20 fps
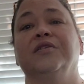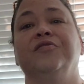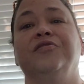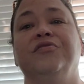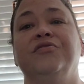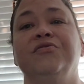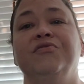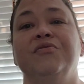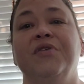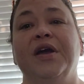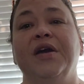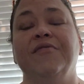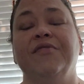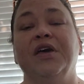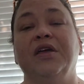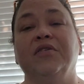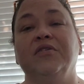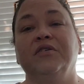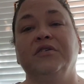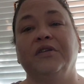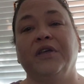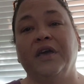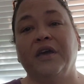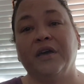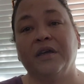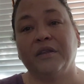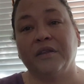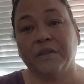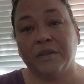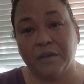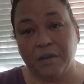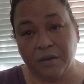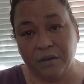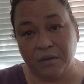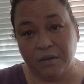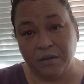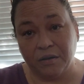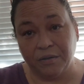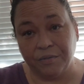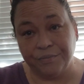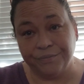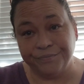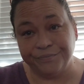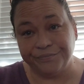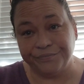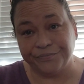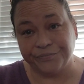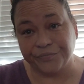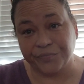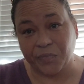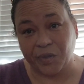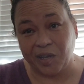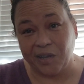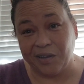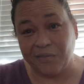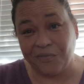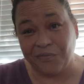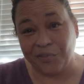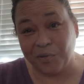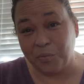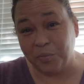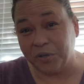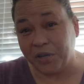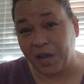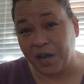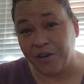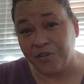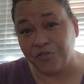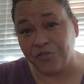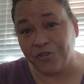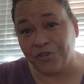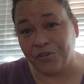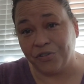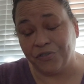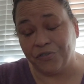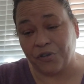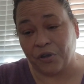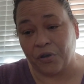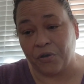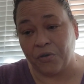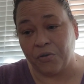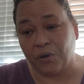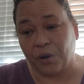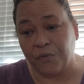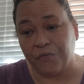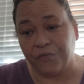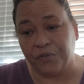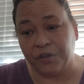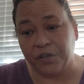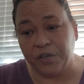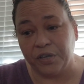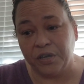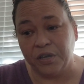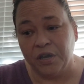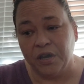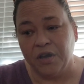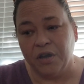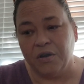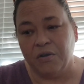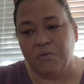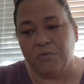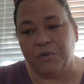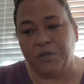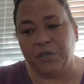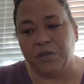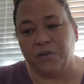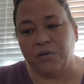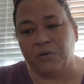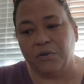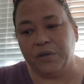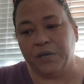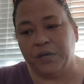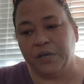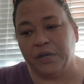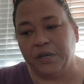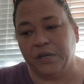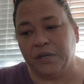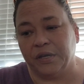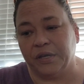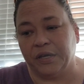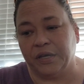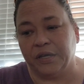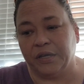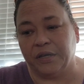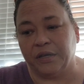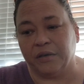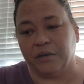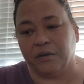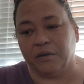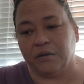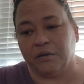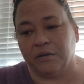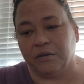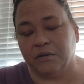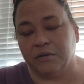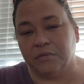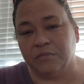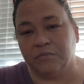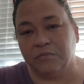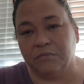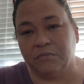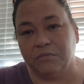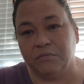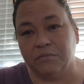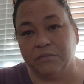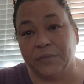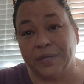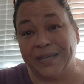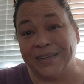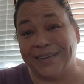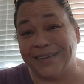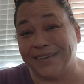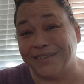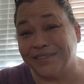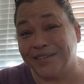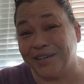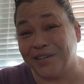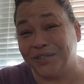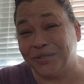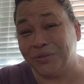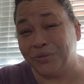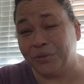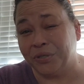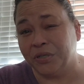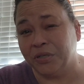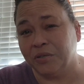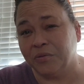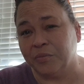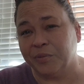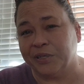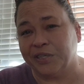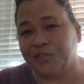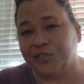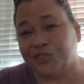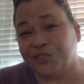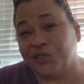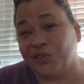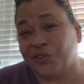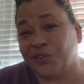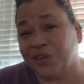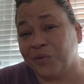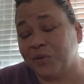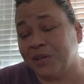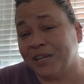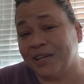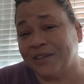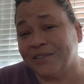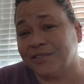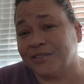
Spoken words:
to have that looked at, and for podiatry. So hopefully we can go ahead and get that scheduled, because you know what I mean.